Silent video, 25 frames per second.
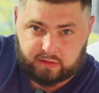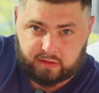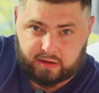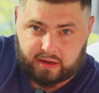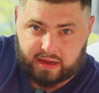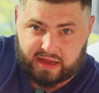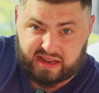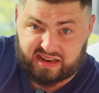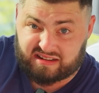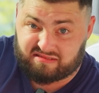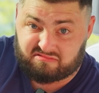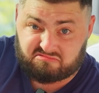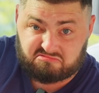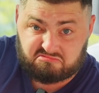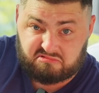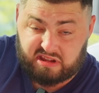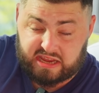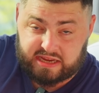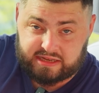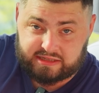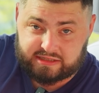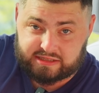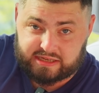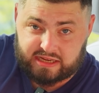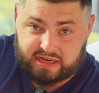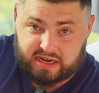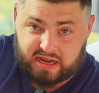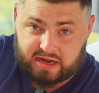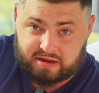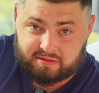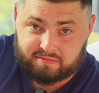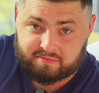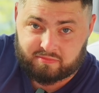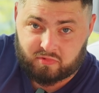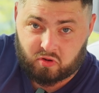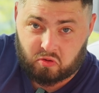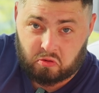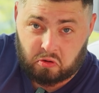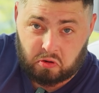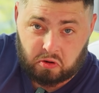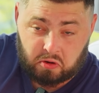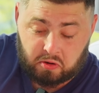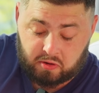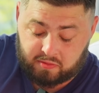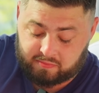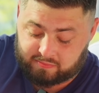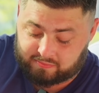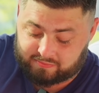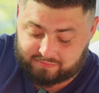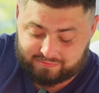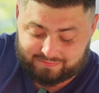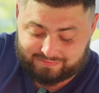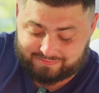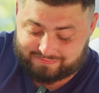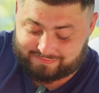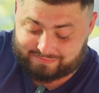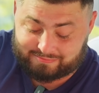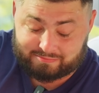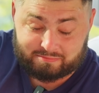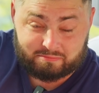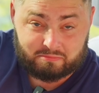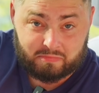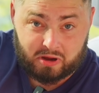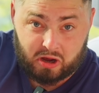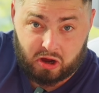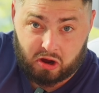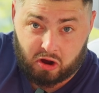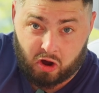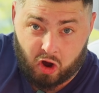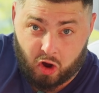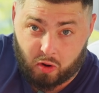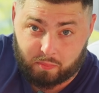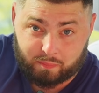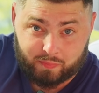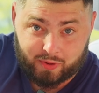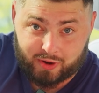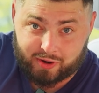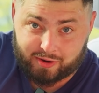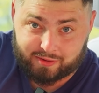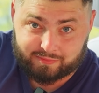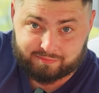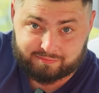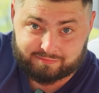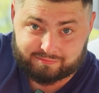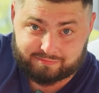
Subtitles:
and eat dinner or hot pot.